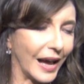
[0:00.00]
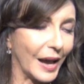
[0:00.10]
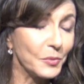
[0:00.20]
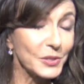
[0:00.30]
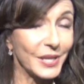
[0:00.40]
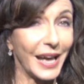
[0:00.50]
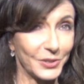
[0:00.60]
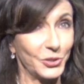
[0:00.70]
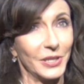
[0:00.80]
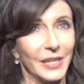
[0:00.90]
I was
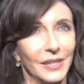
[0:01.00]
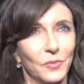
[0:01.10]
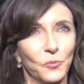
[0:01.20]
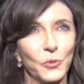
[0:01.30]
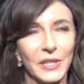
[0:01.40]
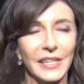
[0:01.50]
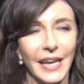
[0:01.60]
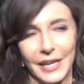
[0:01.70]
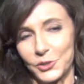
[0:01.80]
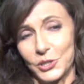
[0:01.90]
actually
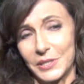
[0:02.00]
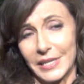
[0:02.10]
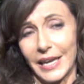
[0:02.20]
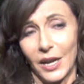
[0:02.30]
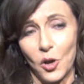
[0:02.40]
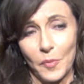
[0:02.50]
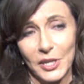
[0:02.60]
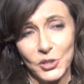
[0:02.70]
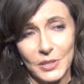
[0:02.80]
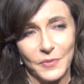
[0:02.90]
really anxious to get home.
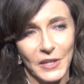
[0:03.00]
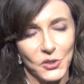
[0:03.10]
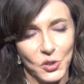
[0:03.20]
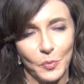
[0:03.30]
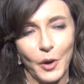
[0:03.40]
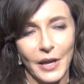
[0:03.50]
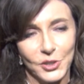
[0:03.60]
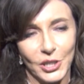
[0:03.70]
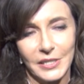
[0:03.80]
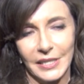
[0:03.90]
I just finished a
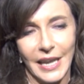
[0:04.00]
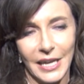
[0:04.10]
project in